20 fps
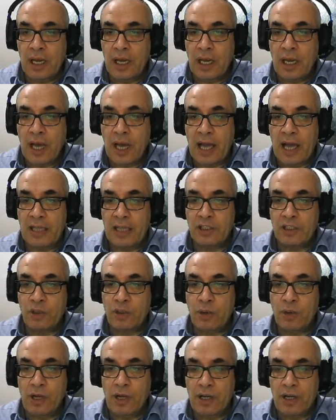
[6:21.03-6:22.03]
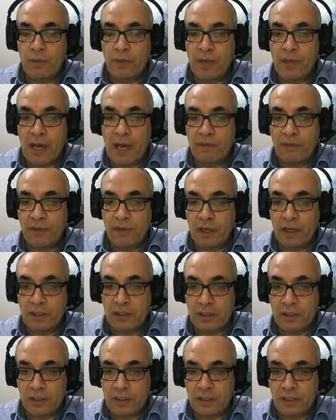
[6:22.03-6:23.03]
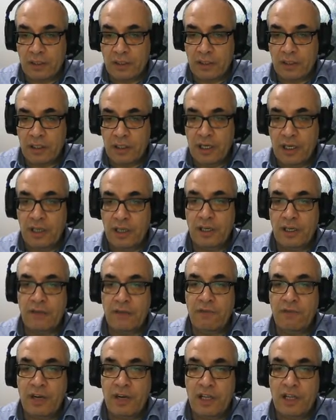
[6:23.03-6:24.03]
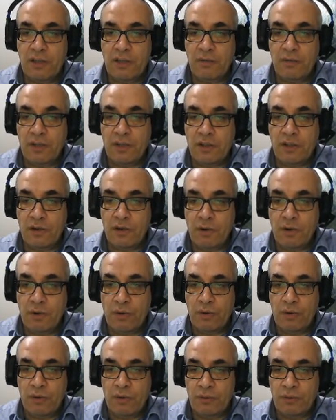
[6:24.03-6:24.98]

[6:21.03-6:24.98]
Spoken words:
And to learn we have got here infinitive with to,